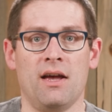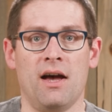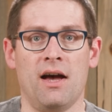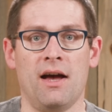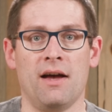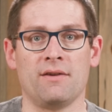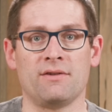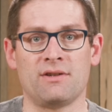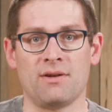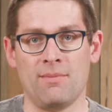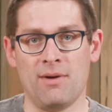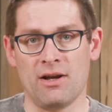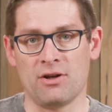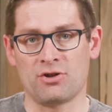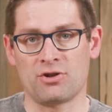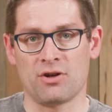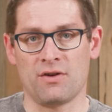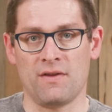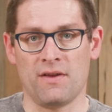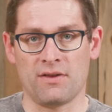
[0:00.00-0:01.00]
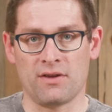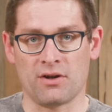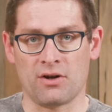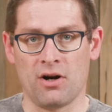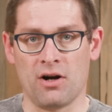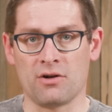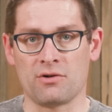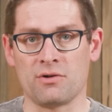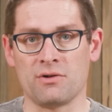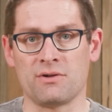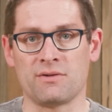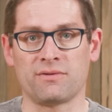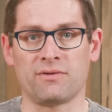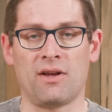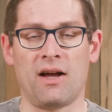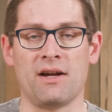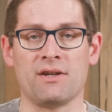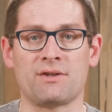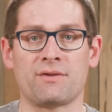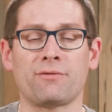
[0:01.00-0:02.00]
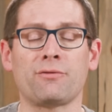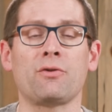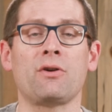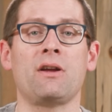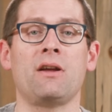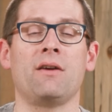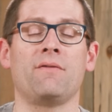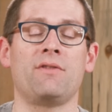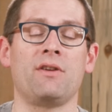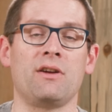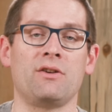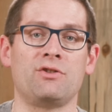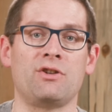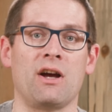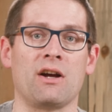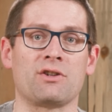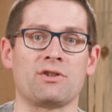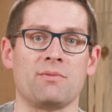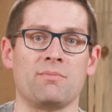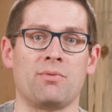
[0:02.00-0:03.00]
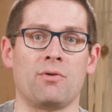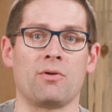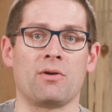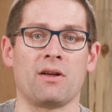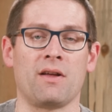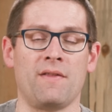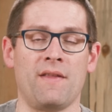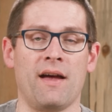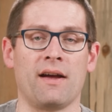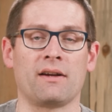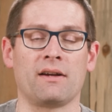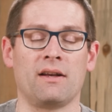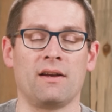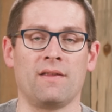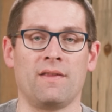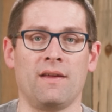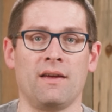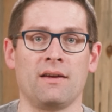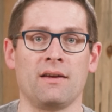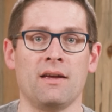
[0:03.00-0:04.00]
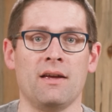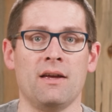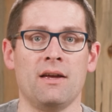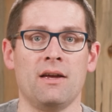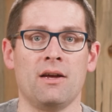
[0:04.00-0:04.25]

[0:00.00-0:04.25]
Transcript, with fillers: Uh, to make sure that the cartridge flies free of the ejection port and that kind of thing.